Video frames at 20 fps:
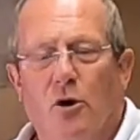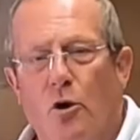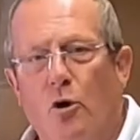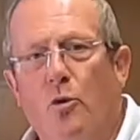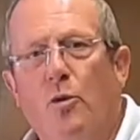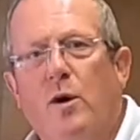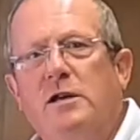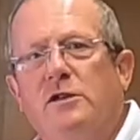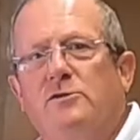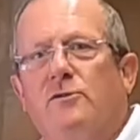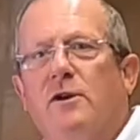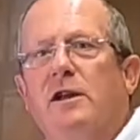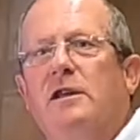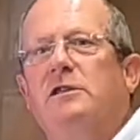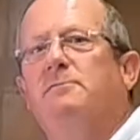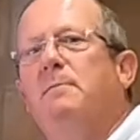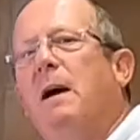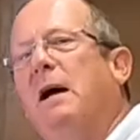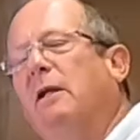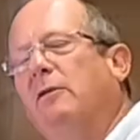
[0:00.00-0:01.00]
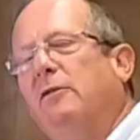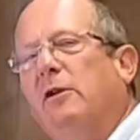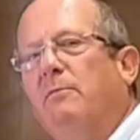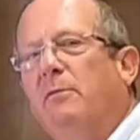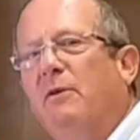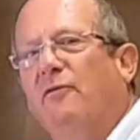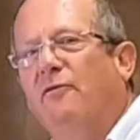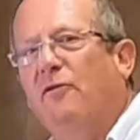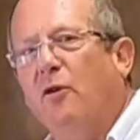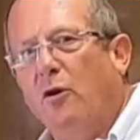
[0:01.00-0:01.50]
always rings bell
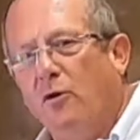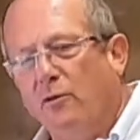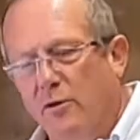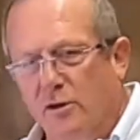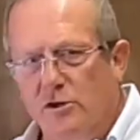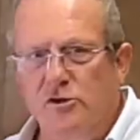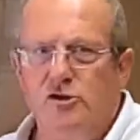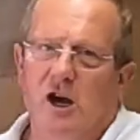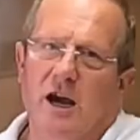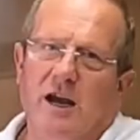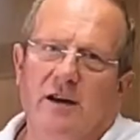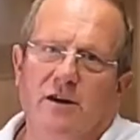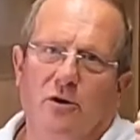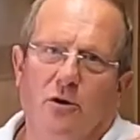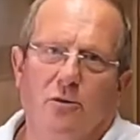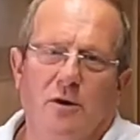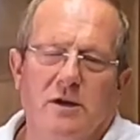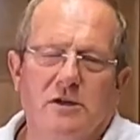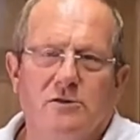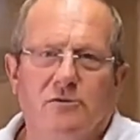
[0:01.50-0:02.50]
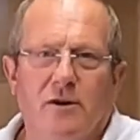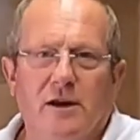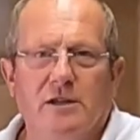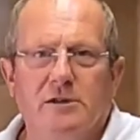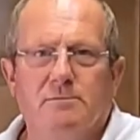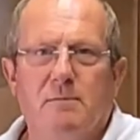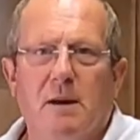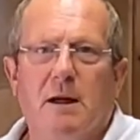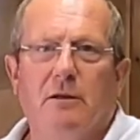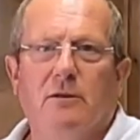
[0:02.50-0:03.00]
number 4 and Jane always
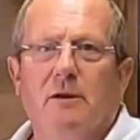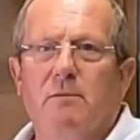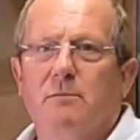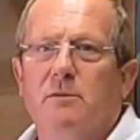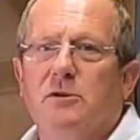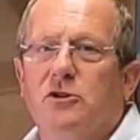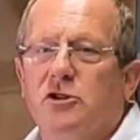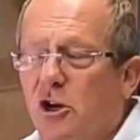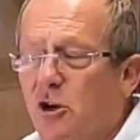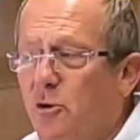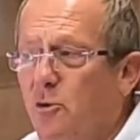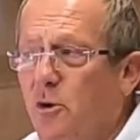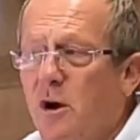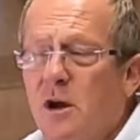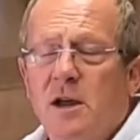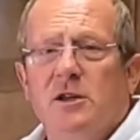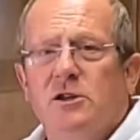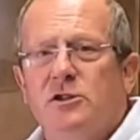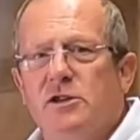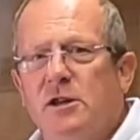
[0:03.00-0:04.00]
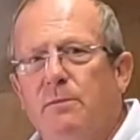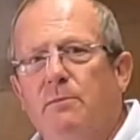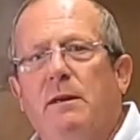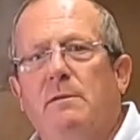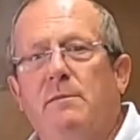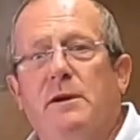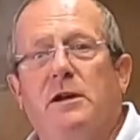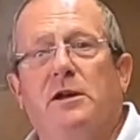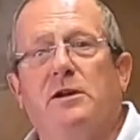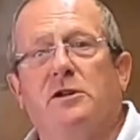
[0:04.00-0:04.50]
rings bell number 2,
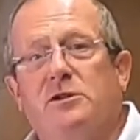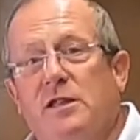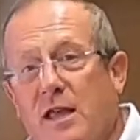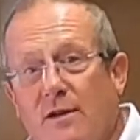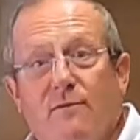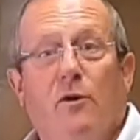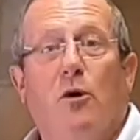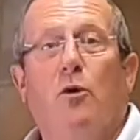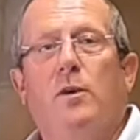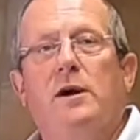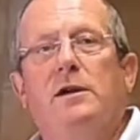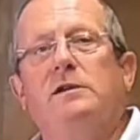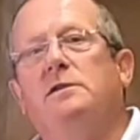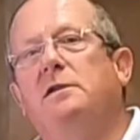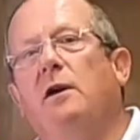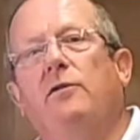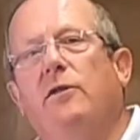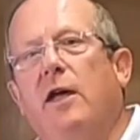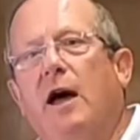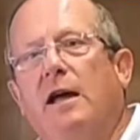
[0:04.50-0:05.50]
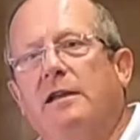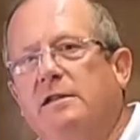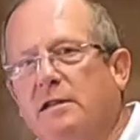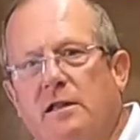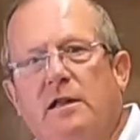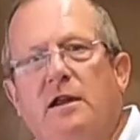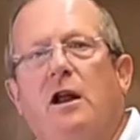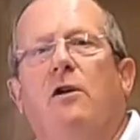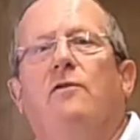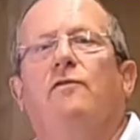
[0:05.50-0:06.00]
simply because they've always done that
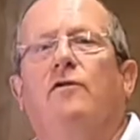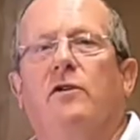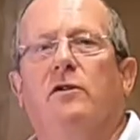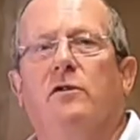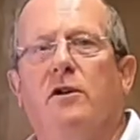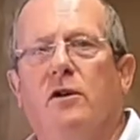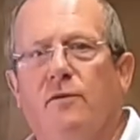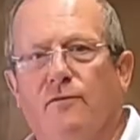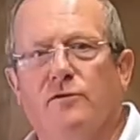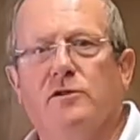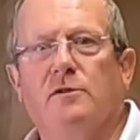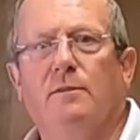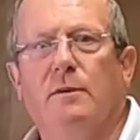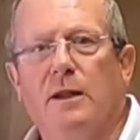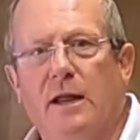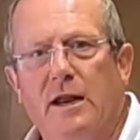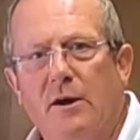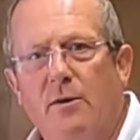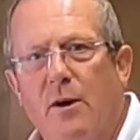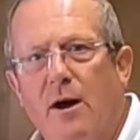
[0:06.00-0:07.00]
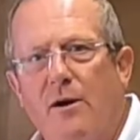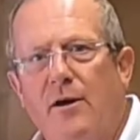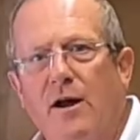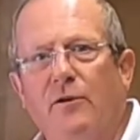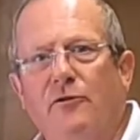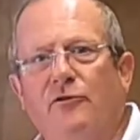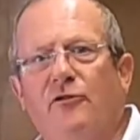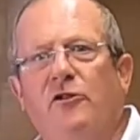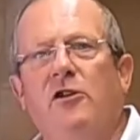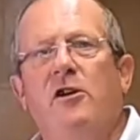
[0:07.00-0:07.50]
and they don't feel comfortable anywhere
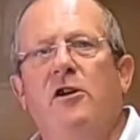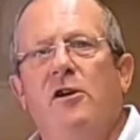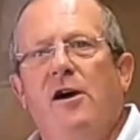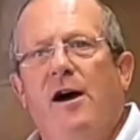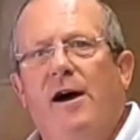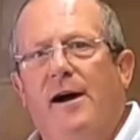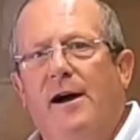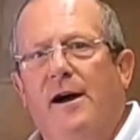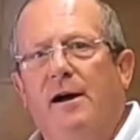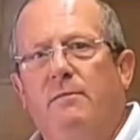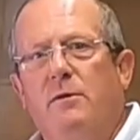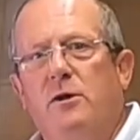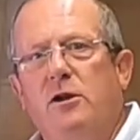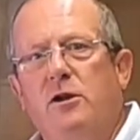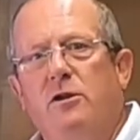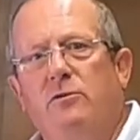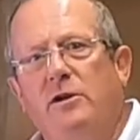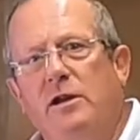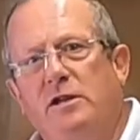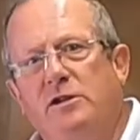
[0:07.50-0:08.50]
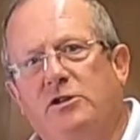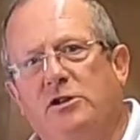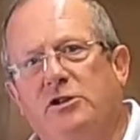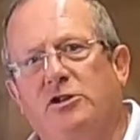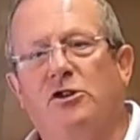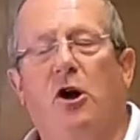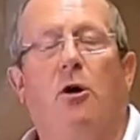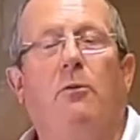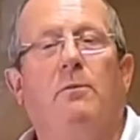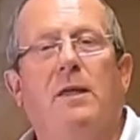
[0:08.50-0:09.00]
else. You need to
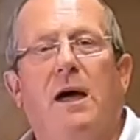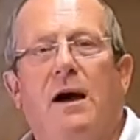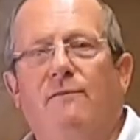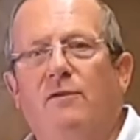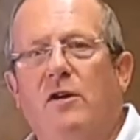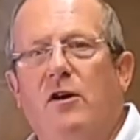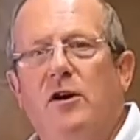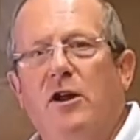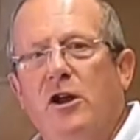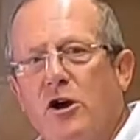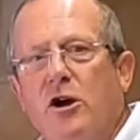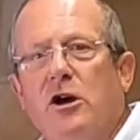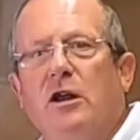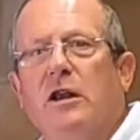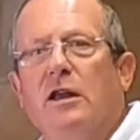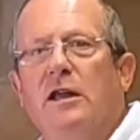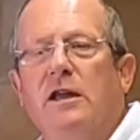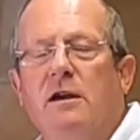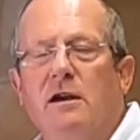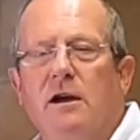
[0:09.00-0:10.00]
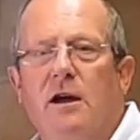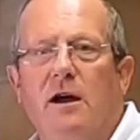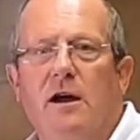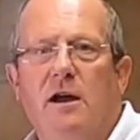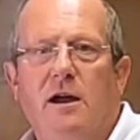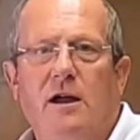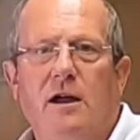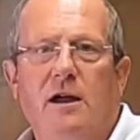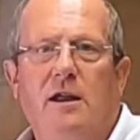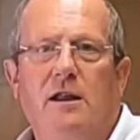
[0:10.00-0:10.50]
stop that very early
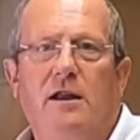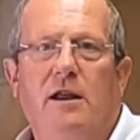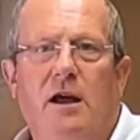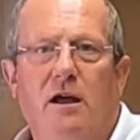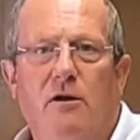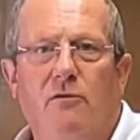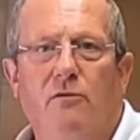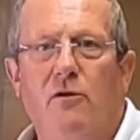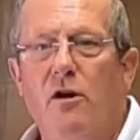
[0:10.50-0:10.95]
in a